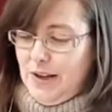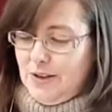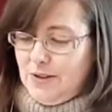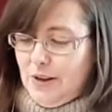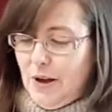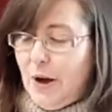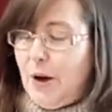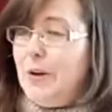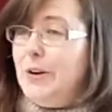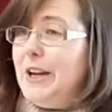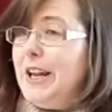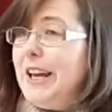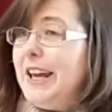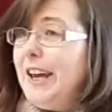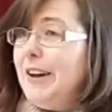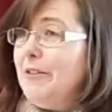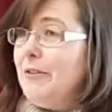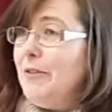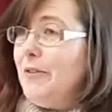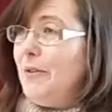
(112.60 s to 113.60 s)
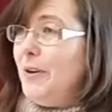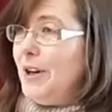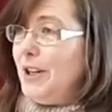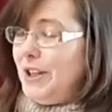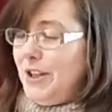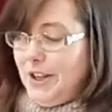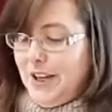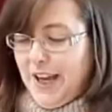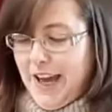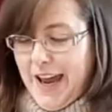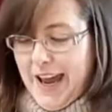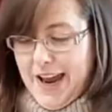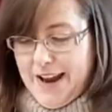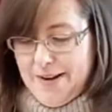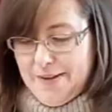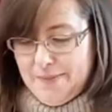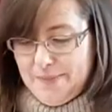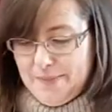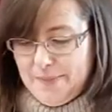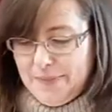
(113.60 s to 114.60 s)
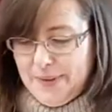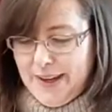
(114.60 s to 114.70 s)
So only give what you can.